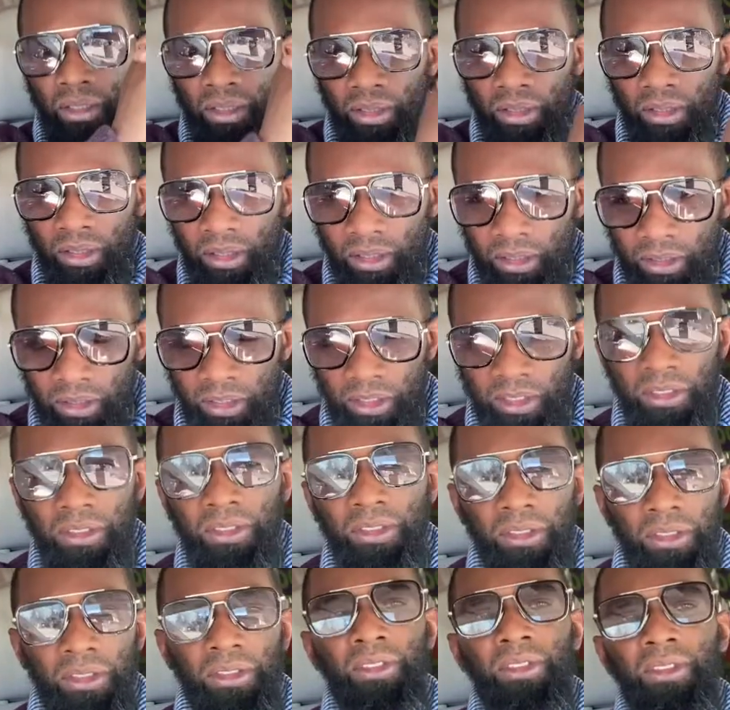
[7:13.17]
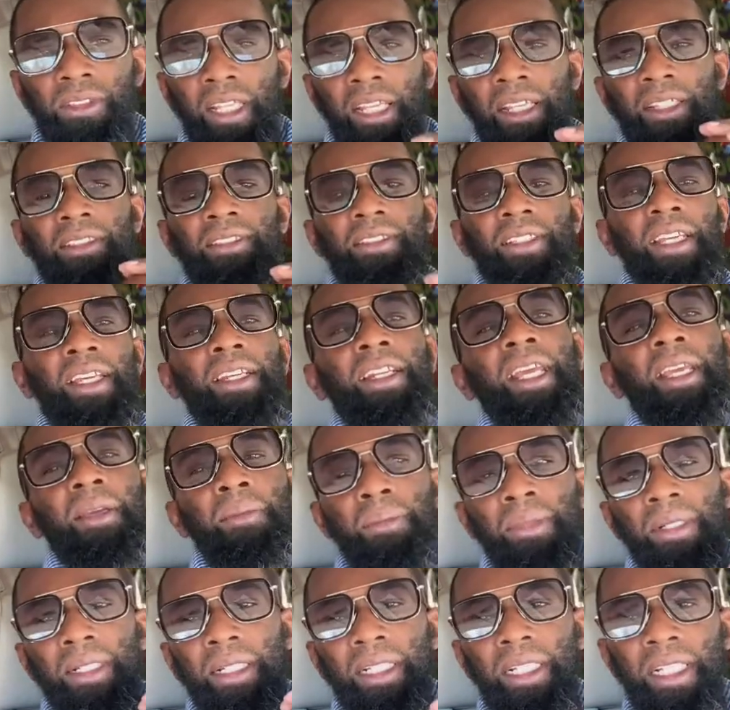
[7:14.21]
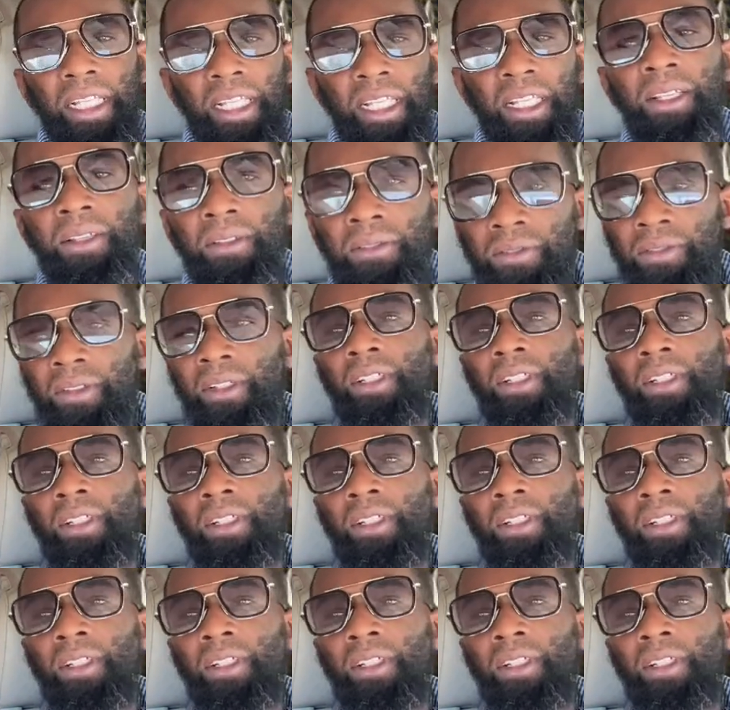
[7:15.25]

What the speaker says: the sisters that say they believe.